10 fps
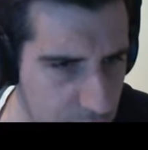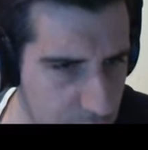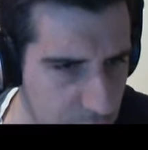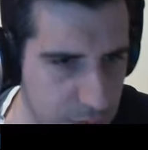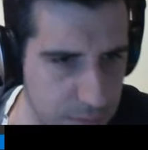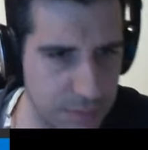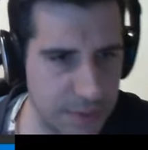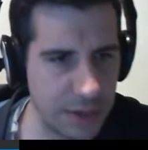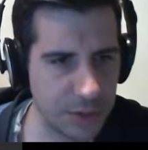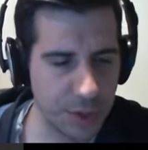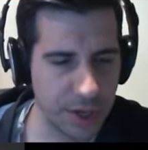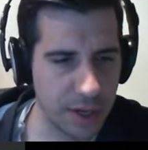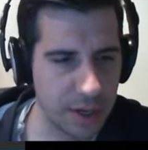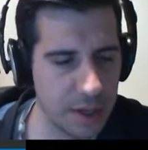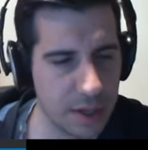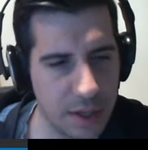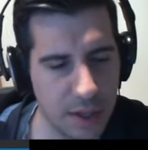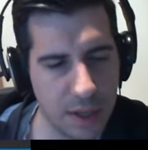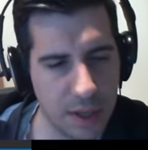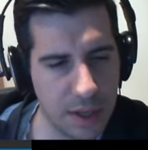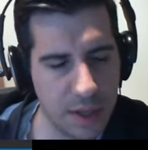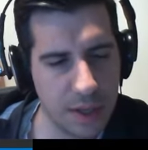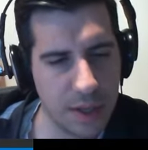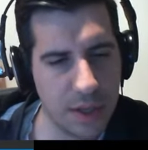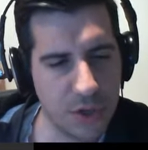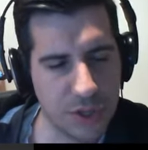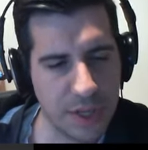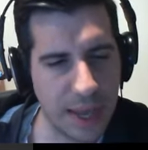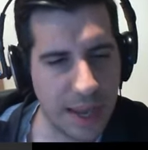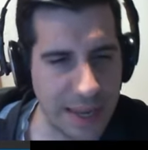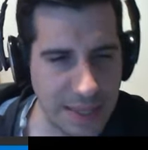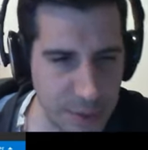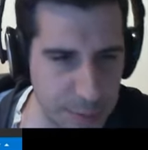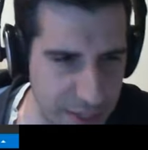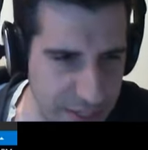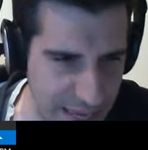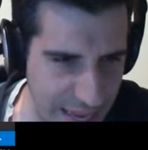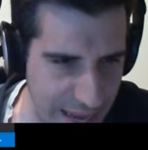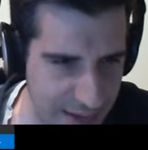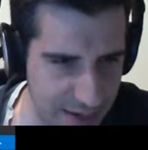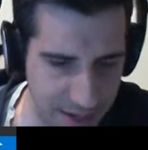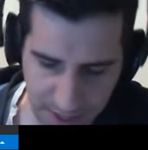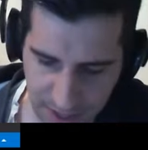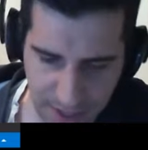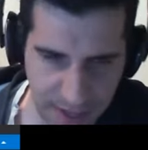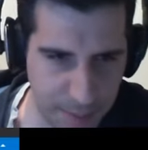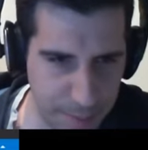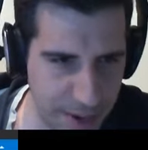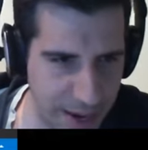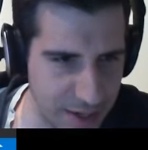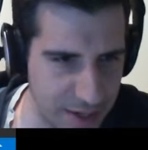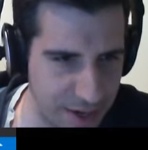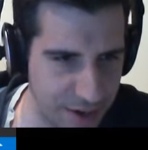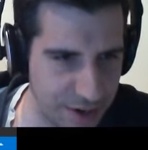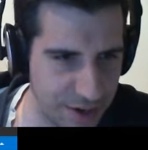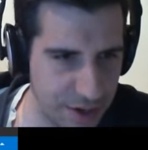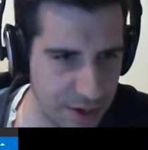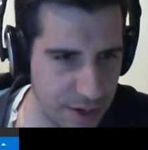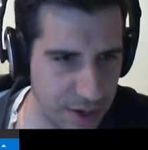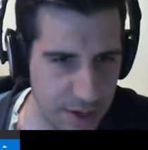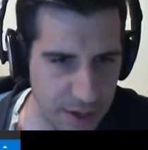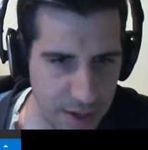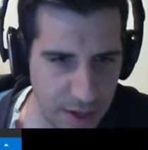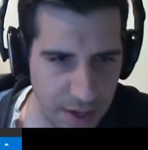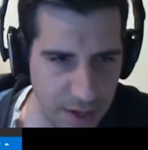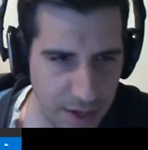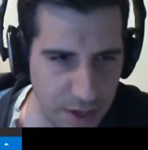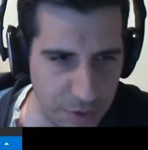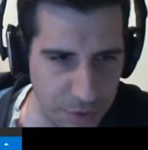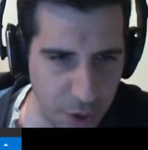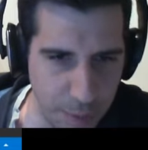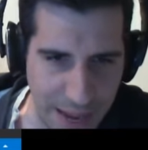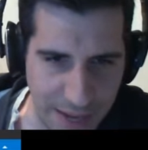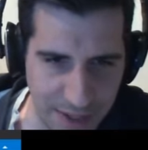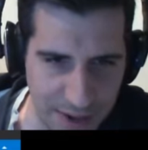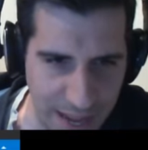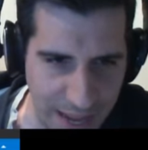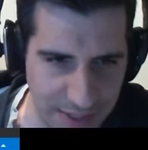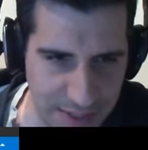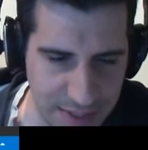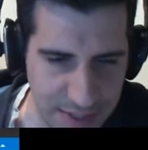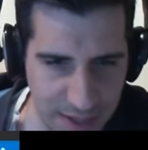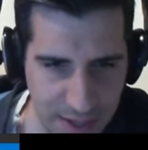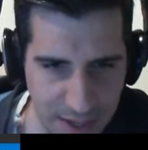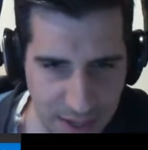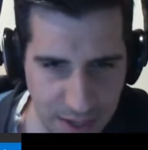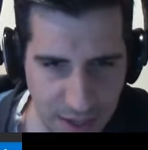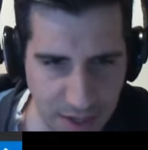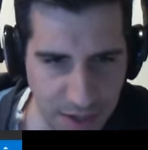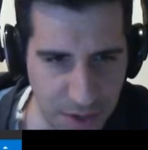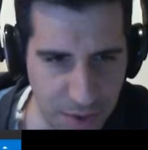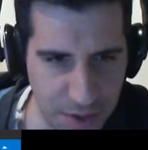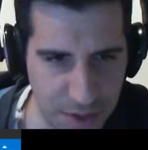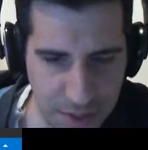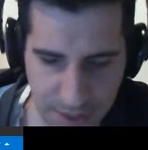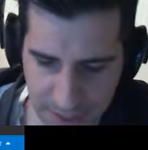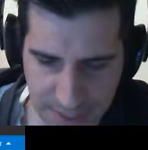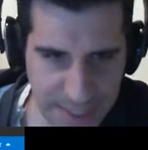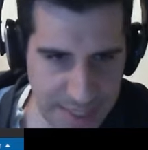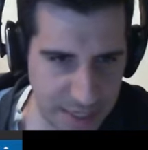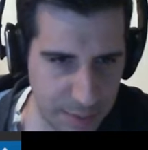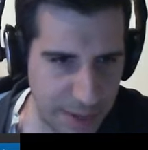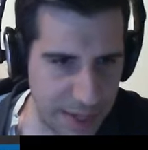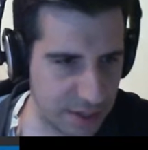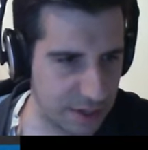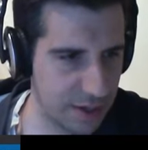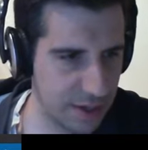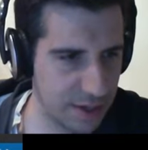Oh, now it's working. Interesting. I guess it was because I had a compile error. You know, if we go back there, I had this, you know, this is a compile error.